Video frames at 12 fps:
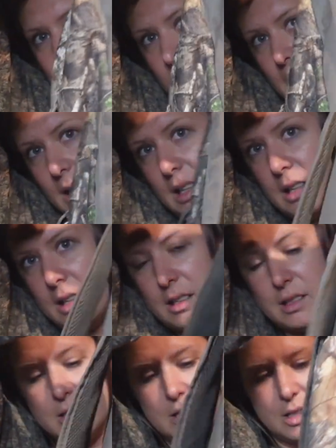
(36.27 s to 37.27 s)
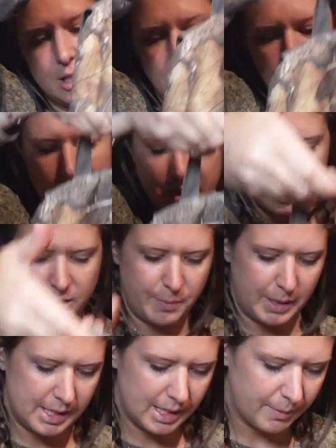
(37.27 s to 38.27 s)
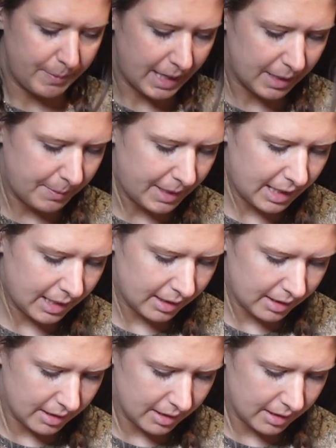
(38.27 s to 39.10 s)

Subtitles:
and yeah, just a basic backpack.